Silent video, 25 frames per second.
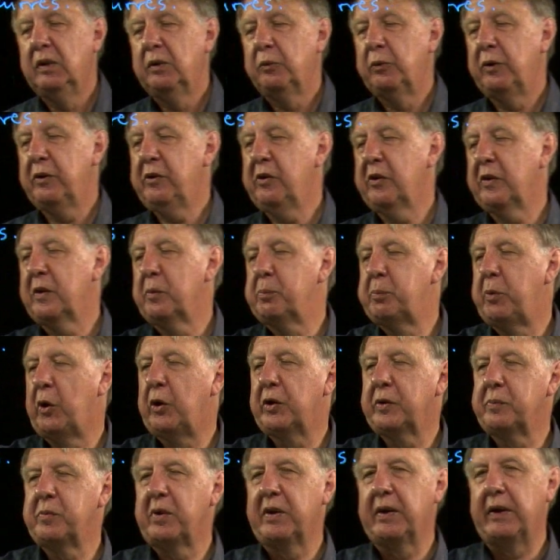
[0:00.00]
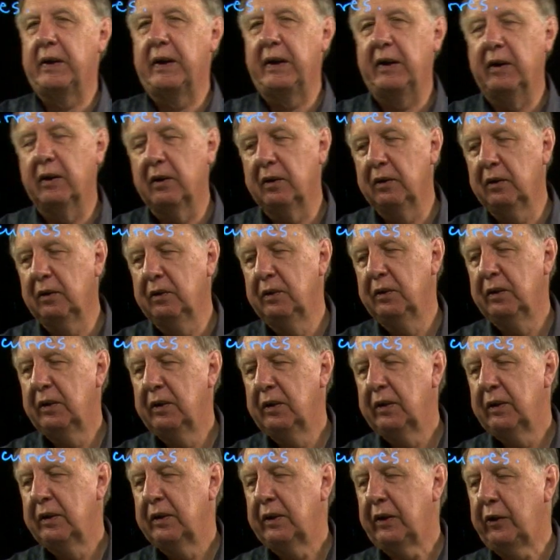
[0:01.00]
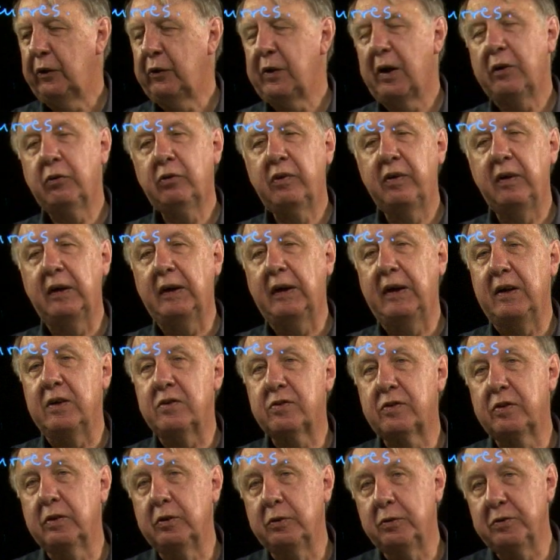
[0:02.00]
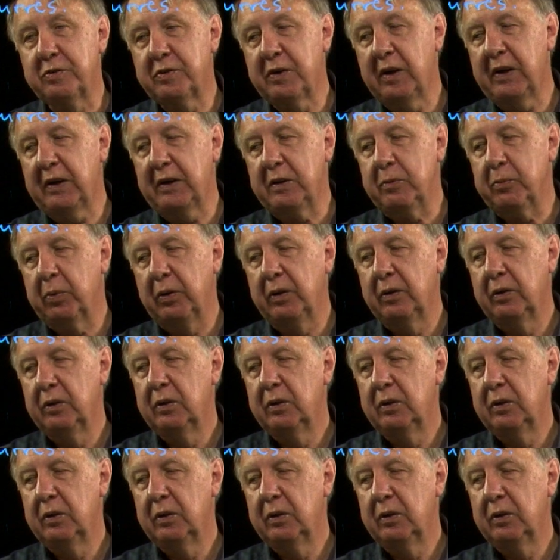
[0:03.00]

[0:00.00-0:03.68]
When you're at the bottom of the hill, you don't think it's too steep.